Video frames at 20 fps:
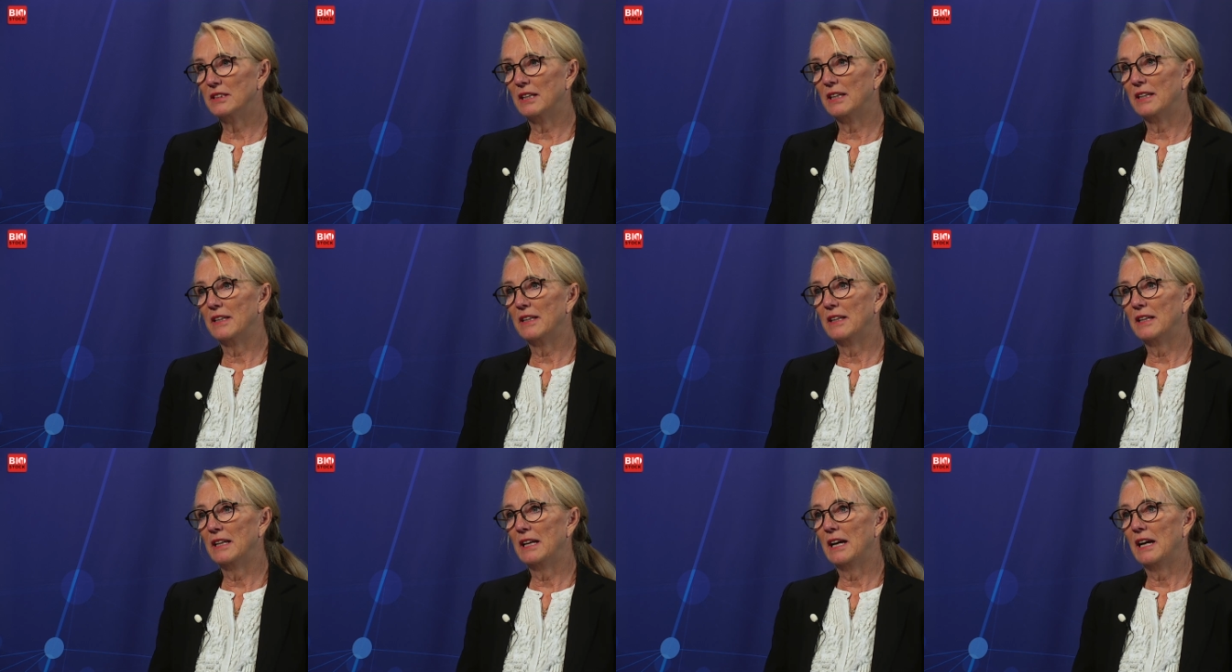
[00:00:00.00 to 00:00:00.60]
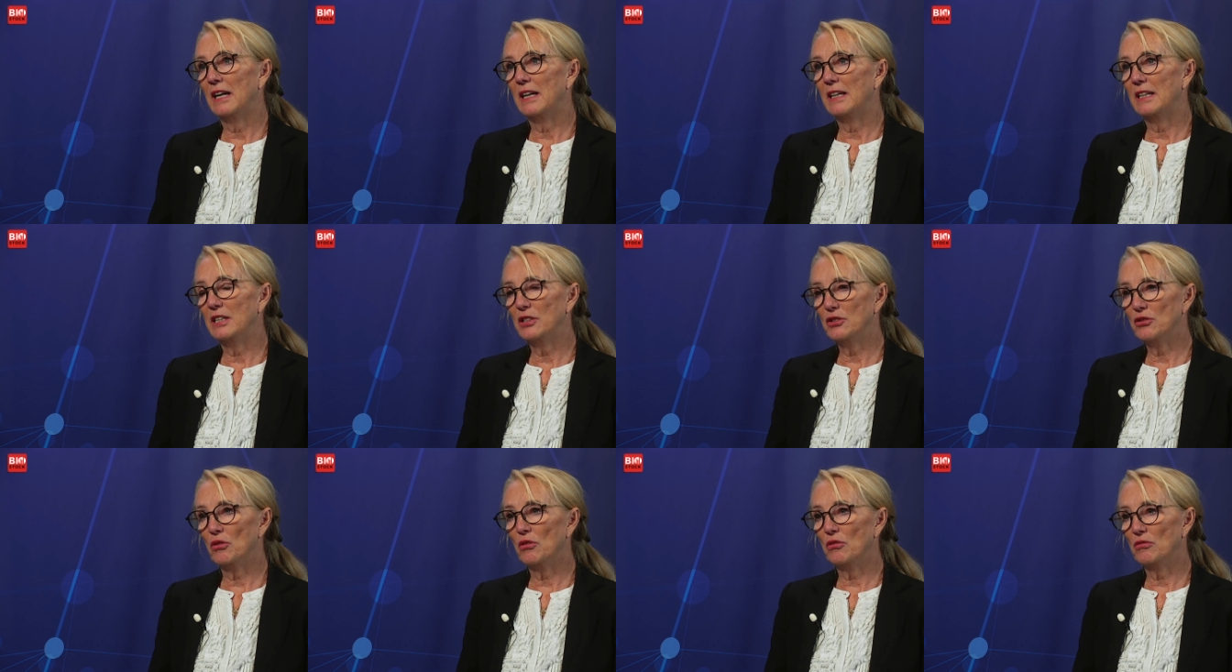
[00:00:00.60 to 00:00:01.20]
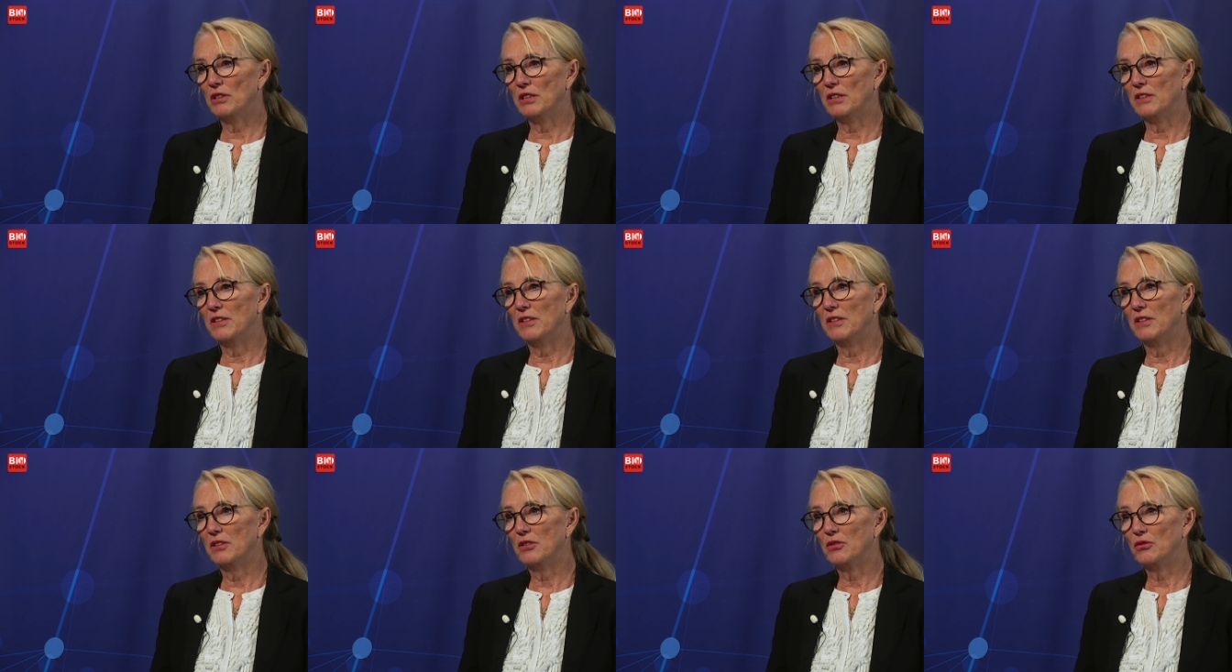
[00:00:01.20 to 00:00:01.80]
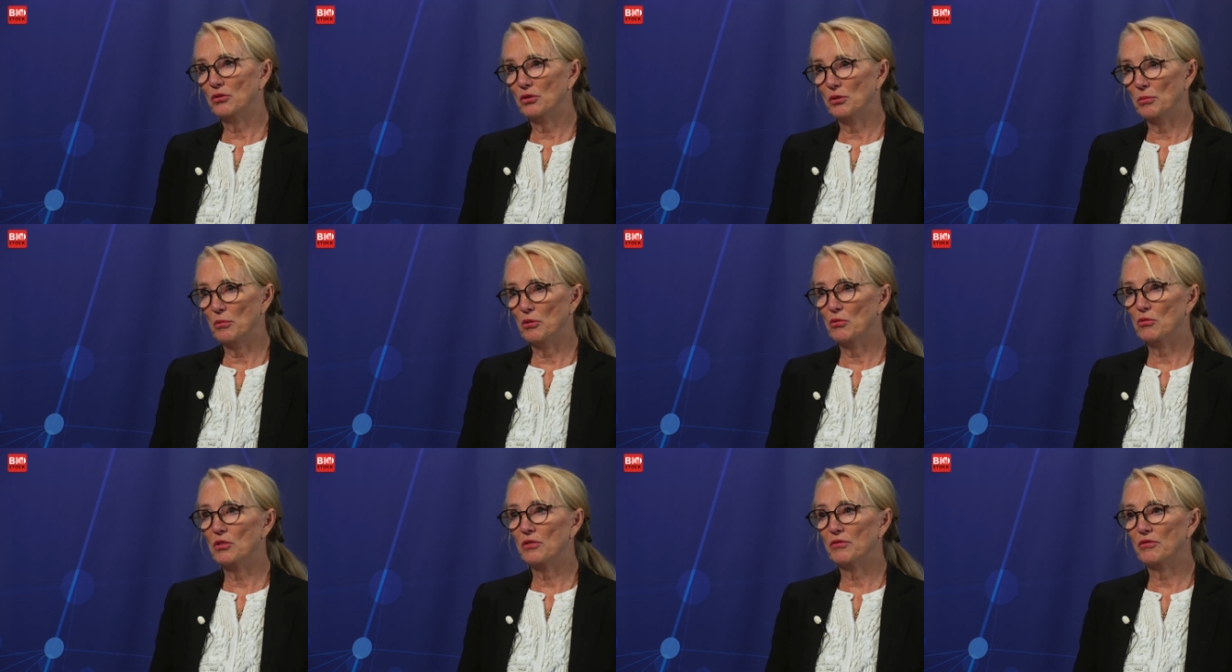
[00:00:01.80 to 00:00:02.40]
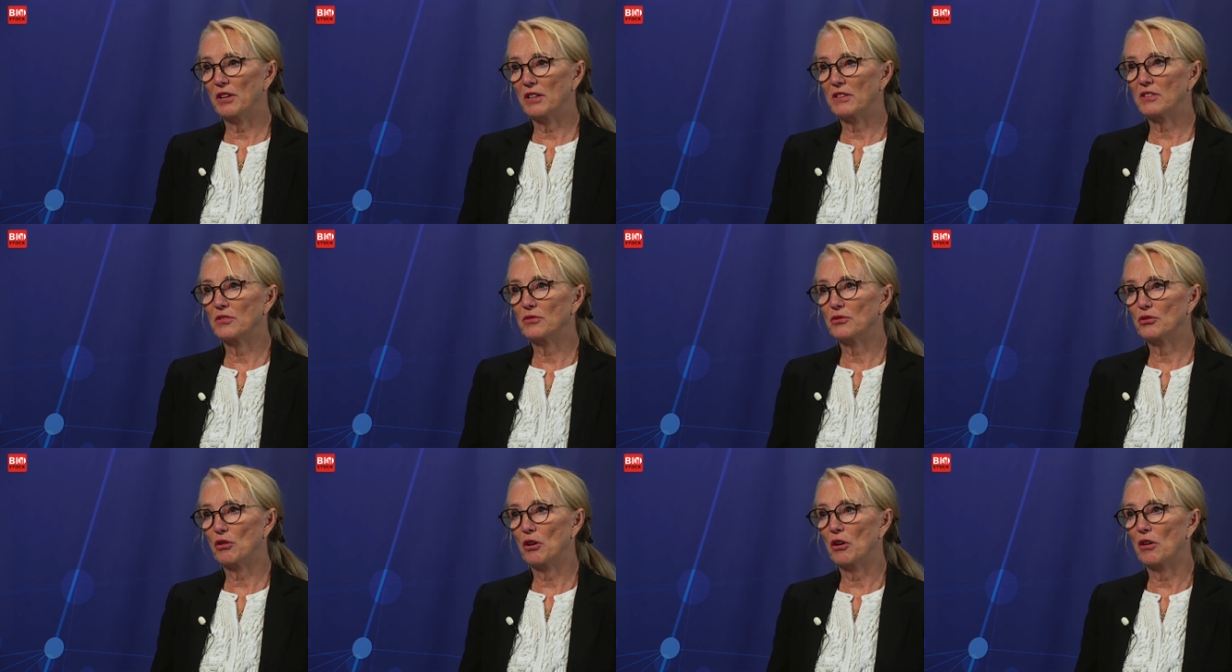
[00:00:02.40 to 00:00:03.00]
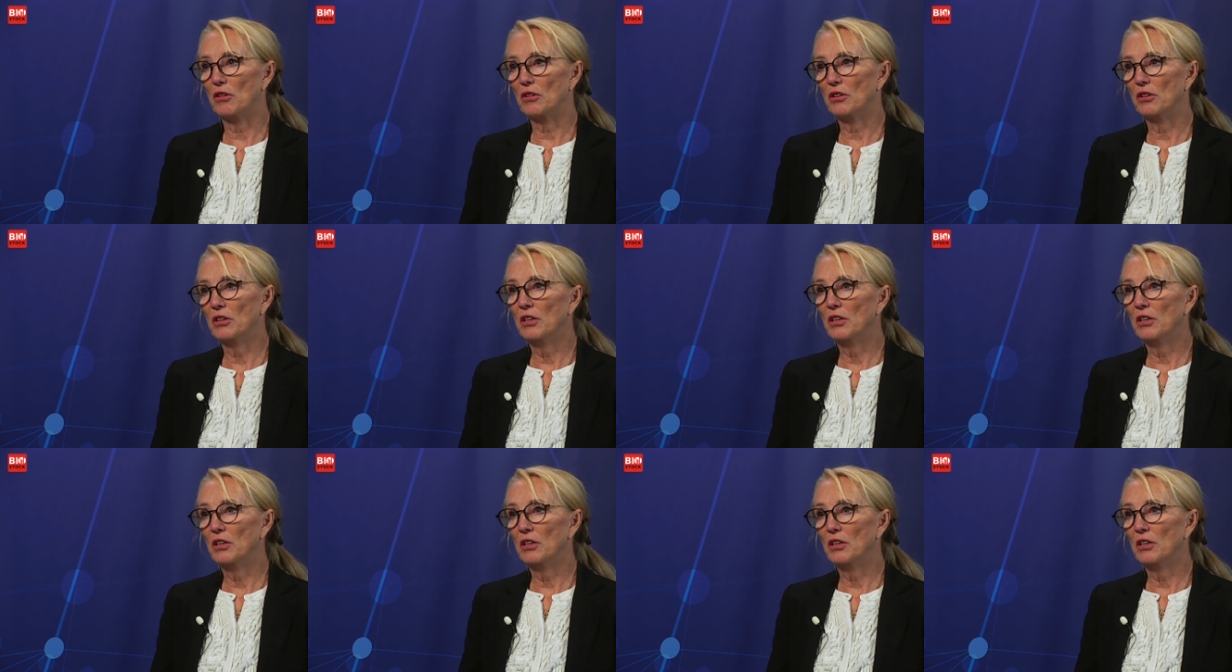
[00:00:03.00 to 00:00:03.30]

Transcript: that are intolerant to the most effective drug,